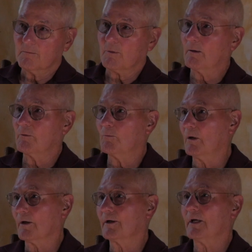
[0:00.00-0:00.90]

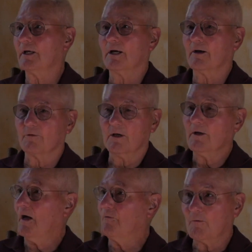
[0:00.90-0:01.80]
probability of
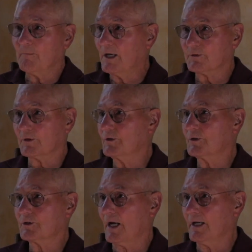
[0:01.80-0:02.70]
a massive
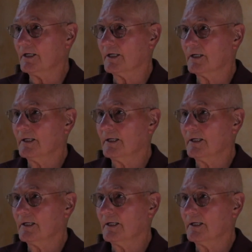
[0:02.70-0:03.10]
shake,